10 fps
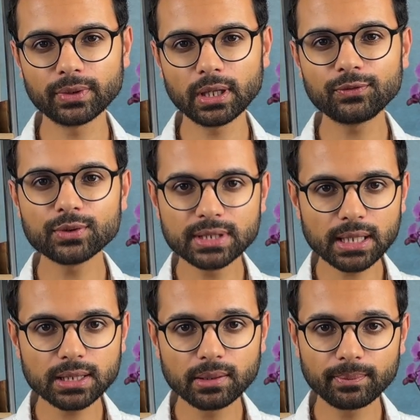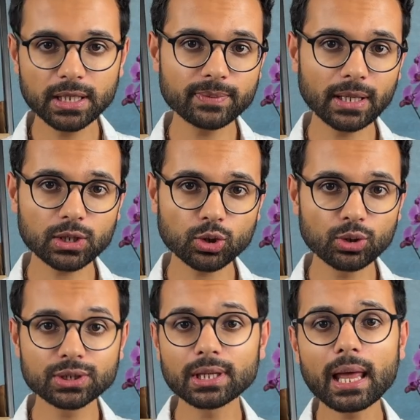If you did, please make
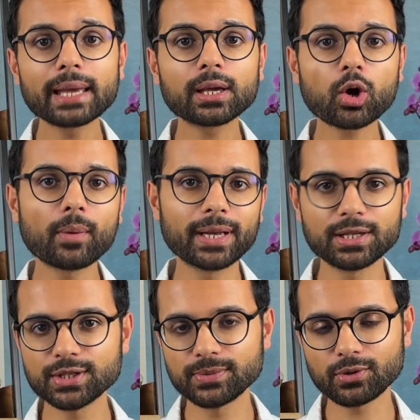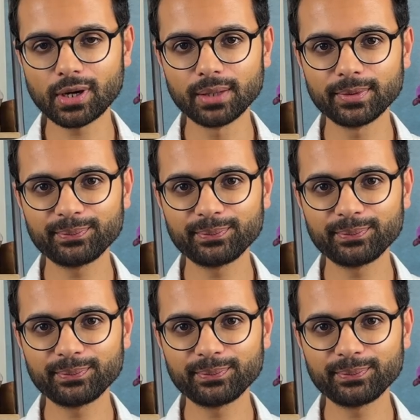sure to like, comment, and subscribe.